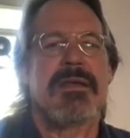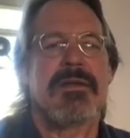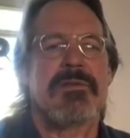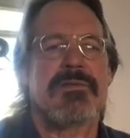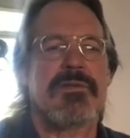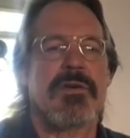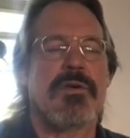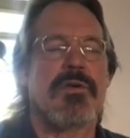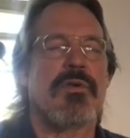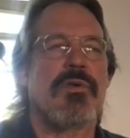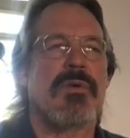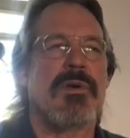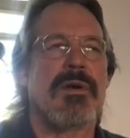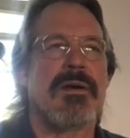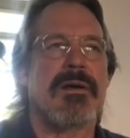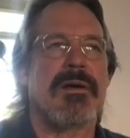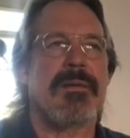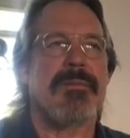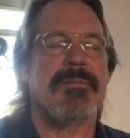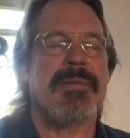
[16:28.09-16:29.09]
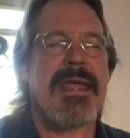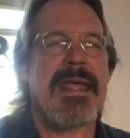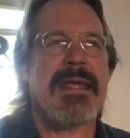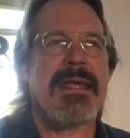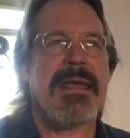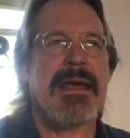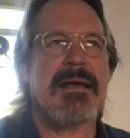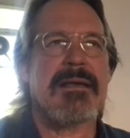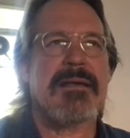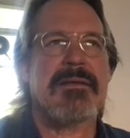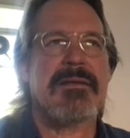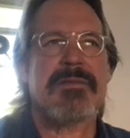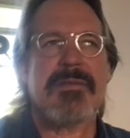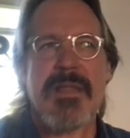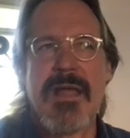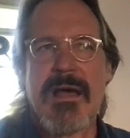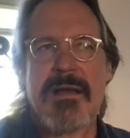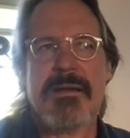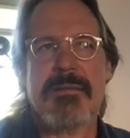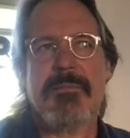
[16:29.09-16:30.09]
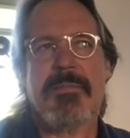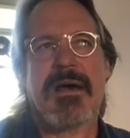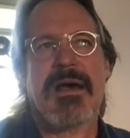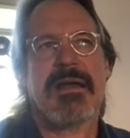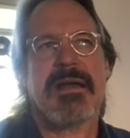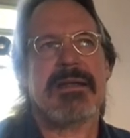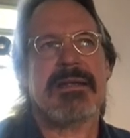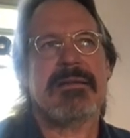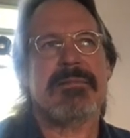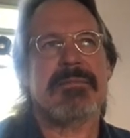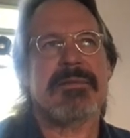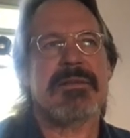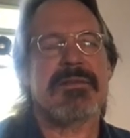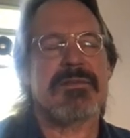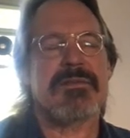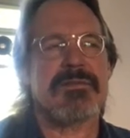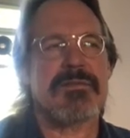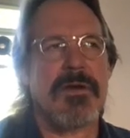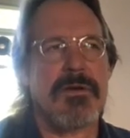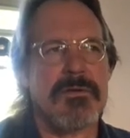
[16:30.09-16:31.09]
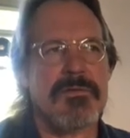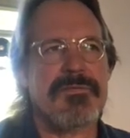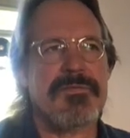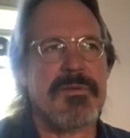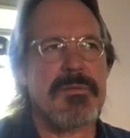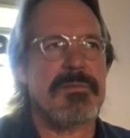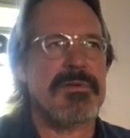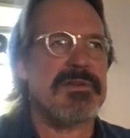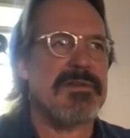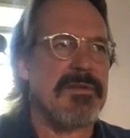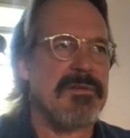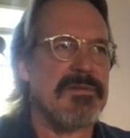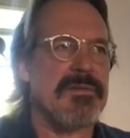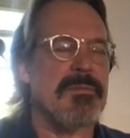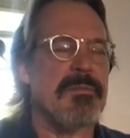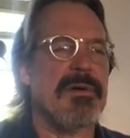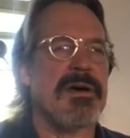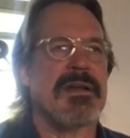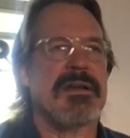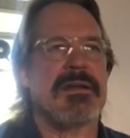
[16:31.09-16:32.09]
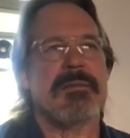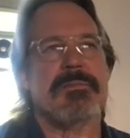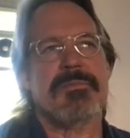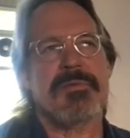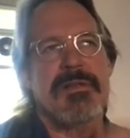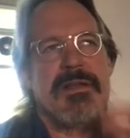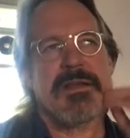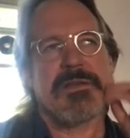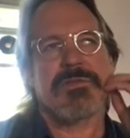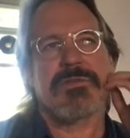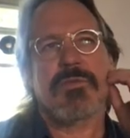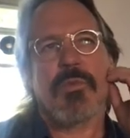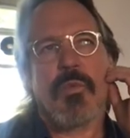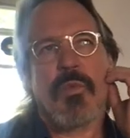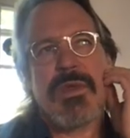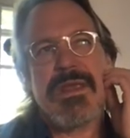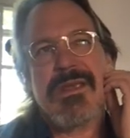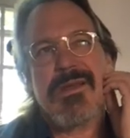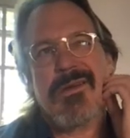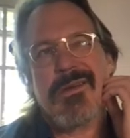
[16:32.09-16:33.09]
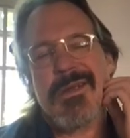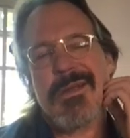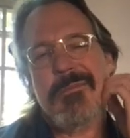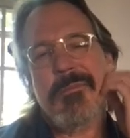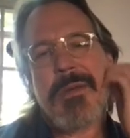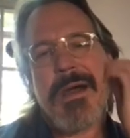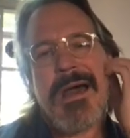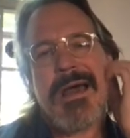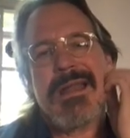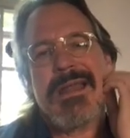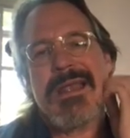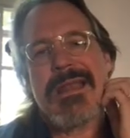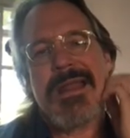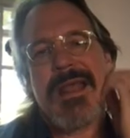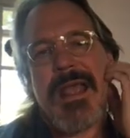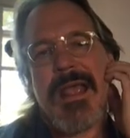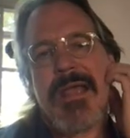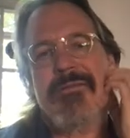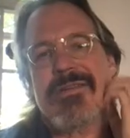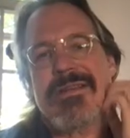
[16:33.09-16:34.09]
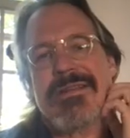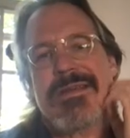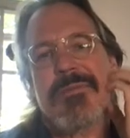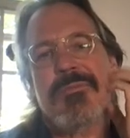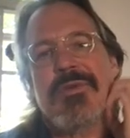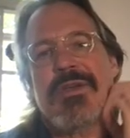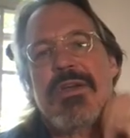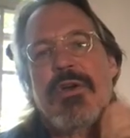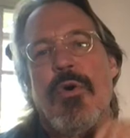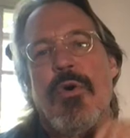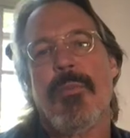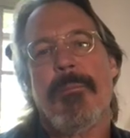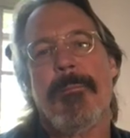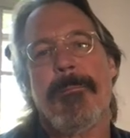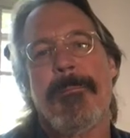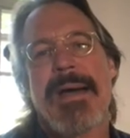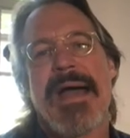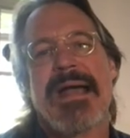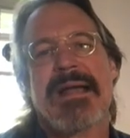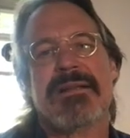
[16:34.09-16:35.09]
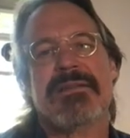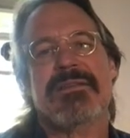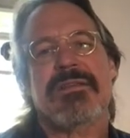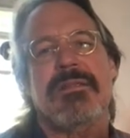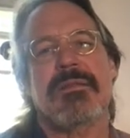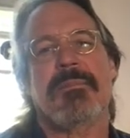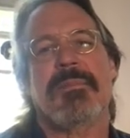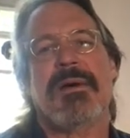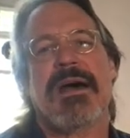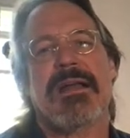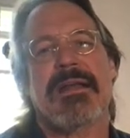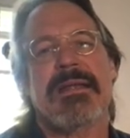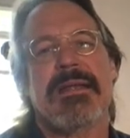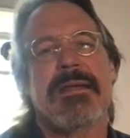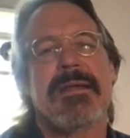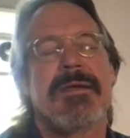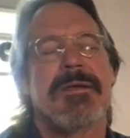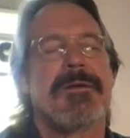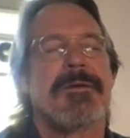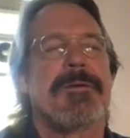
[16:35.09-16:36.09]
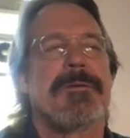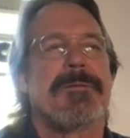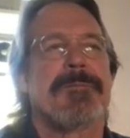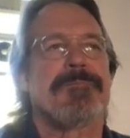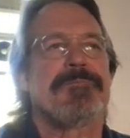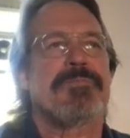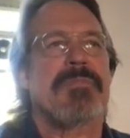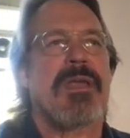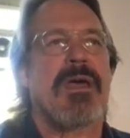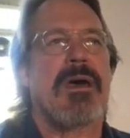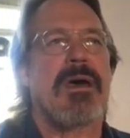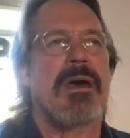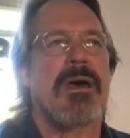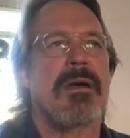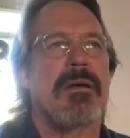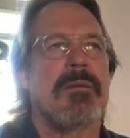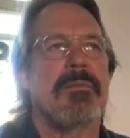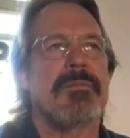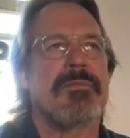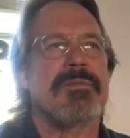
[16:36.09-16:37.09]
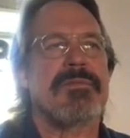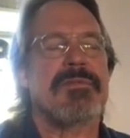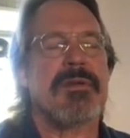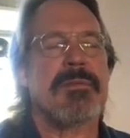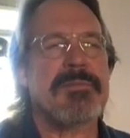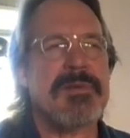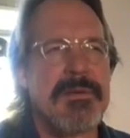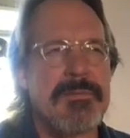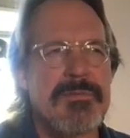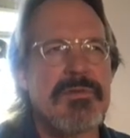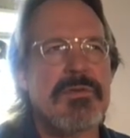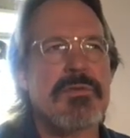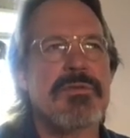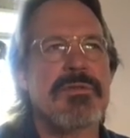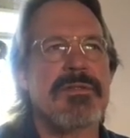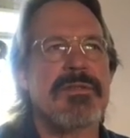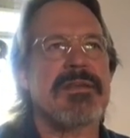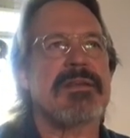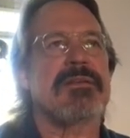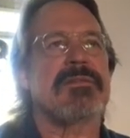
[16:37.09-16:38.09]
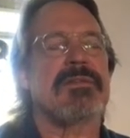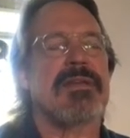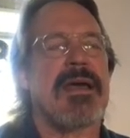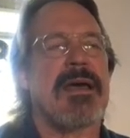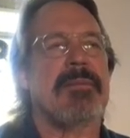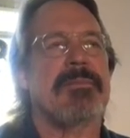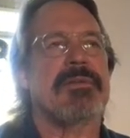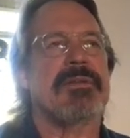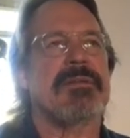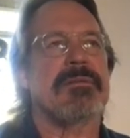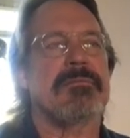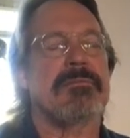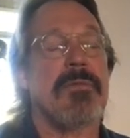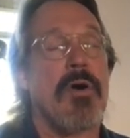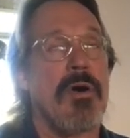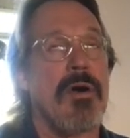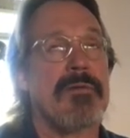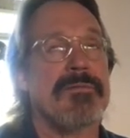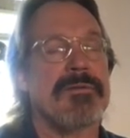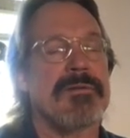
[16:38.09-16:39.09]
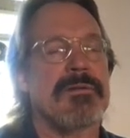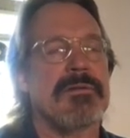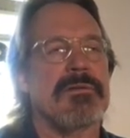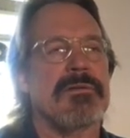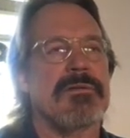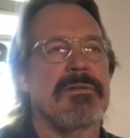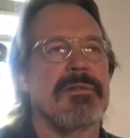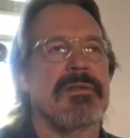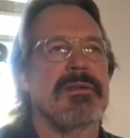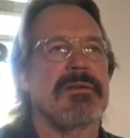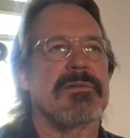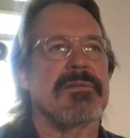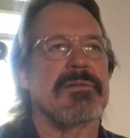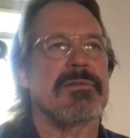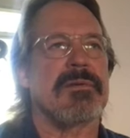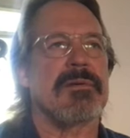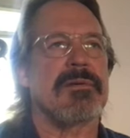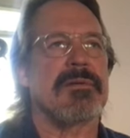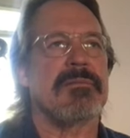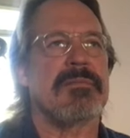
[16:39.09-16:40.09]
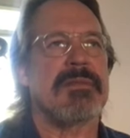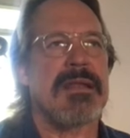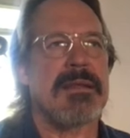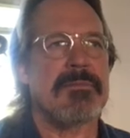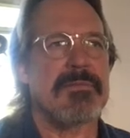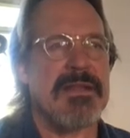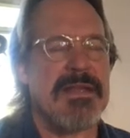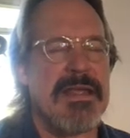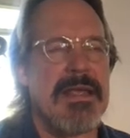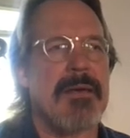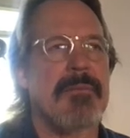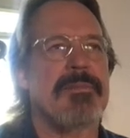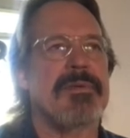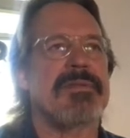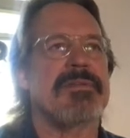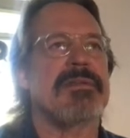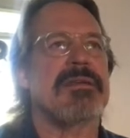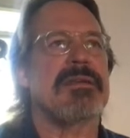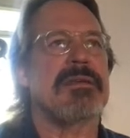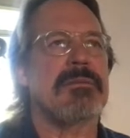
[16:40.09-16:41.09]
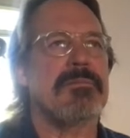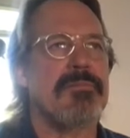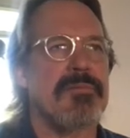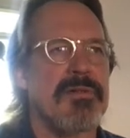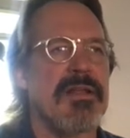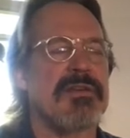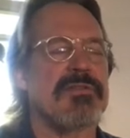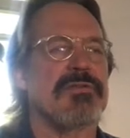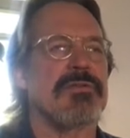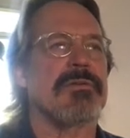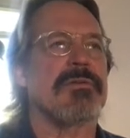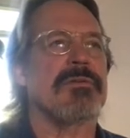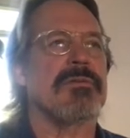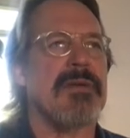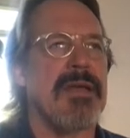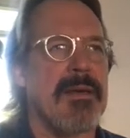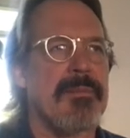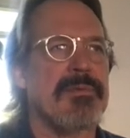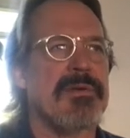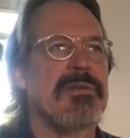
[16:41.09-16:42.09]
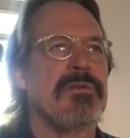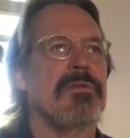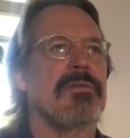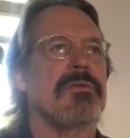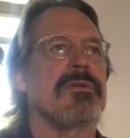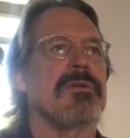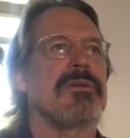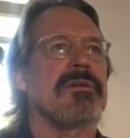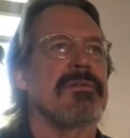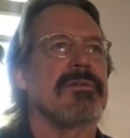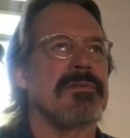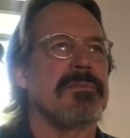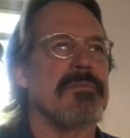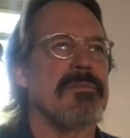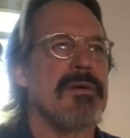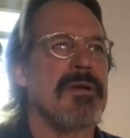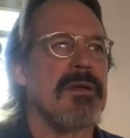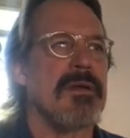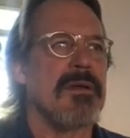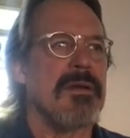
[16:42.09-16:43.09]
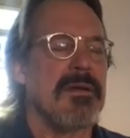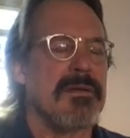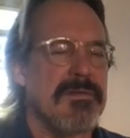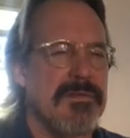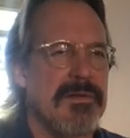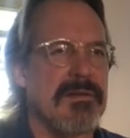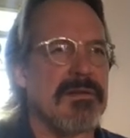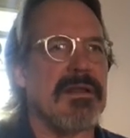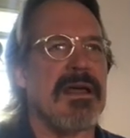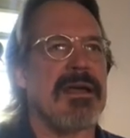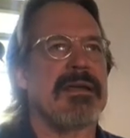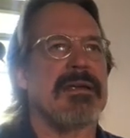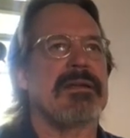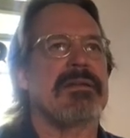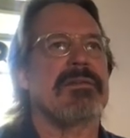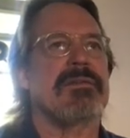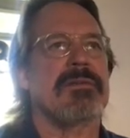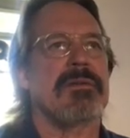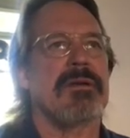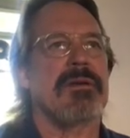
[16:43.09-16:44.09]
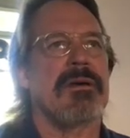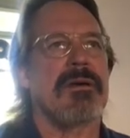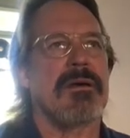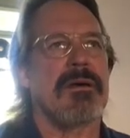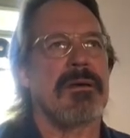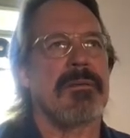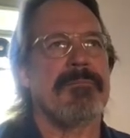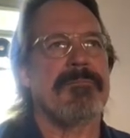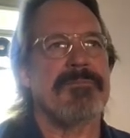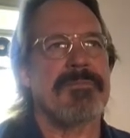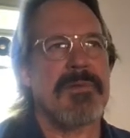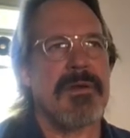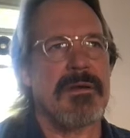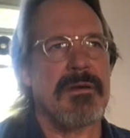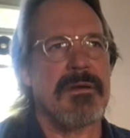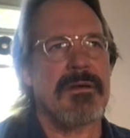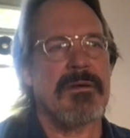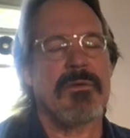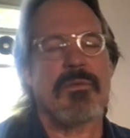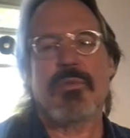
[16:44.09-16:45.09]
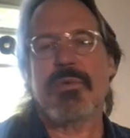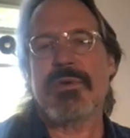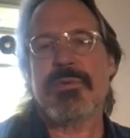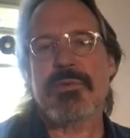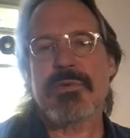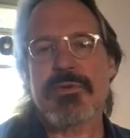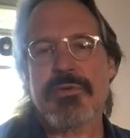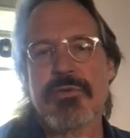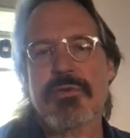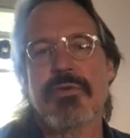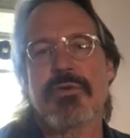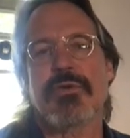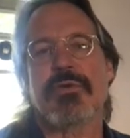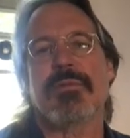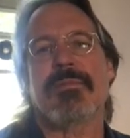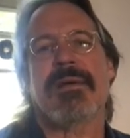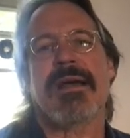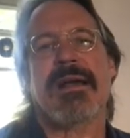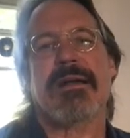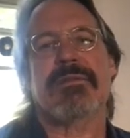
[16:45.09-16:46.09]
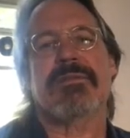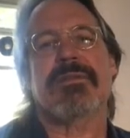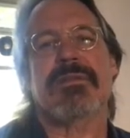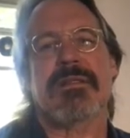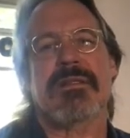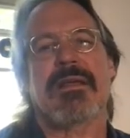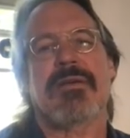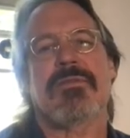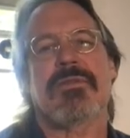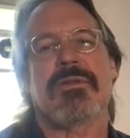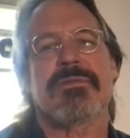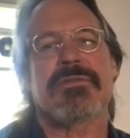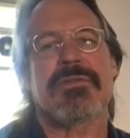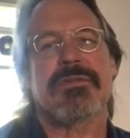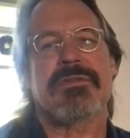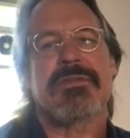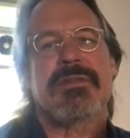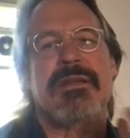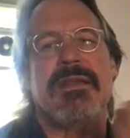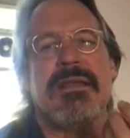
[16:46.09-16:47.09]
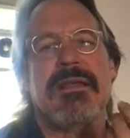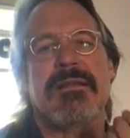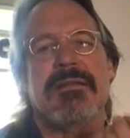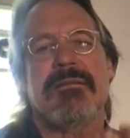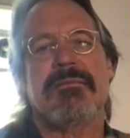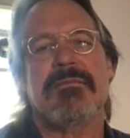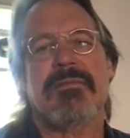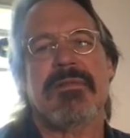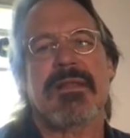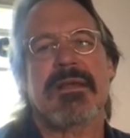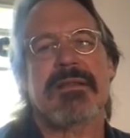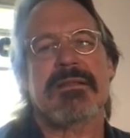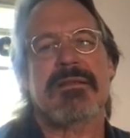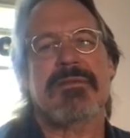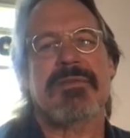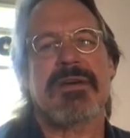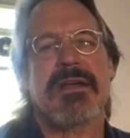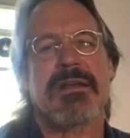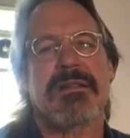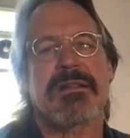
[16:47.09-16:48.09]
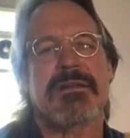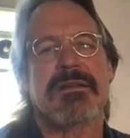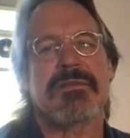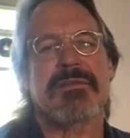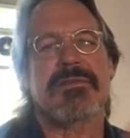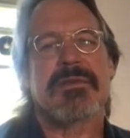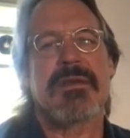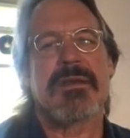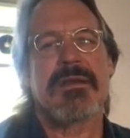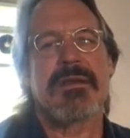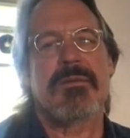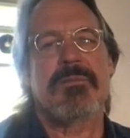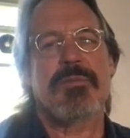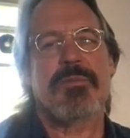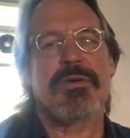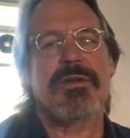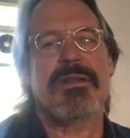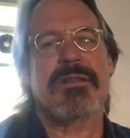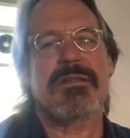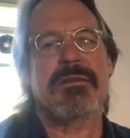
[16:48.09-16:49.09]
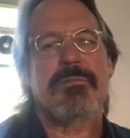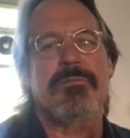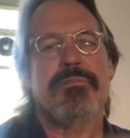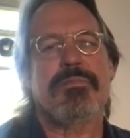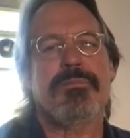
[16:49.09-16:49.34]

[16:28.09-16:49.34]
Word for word: So um, AI is not embodied. It starts from a disembodied place. We are embodied. Every time we go back to the body, um, sometimes good things happen, often good things, uh, namely empathy, pleasure, Epicureanism, delight. Um, uh, we return back to the level. Just again, like the violinist putting the